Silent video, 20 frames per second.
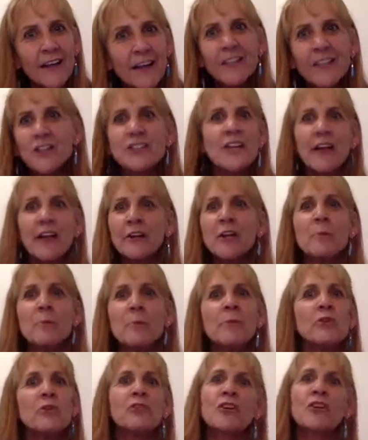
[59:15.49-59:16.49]
You're telling a
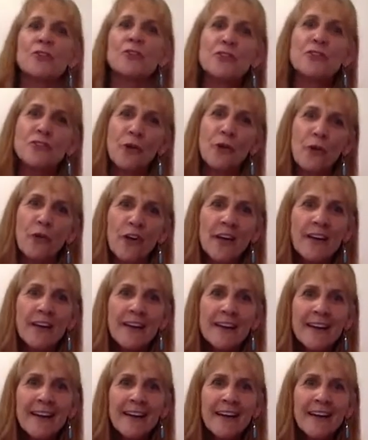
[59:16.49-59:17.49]
musical
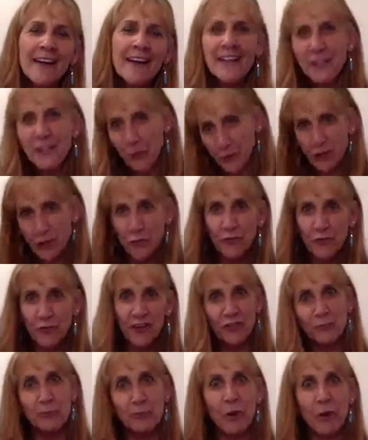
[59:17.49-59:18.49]
story. You've
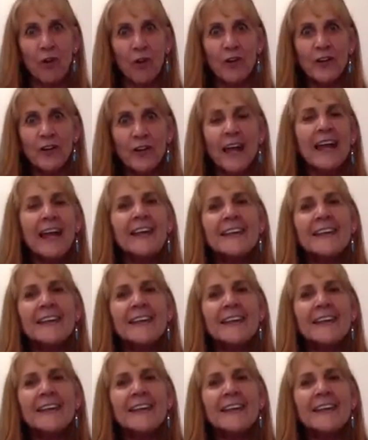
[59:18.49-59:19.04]
explored.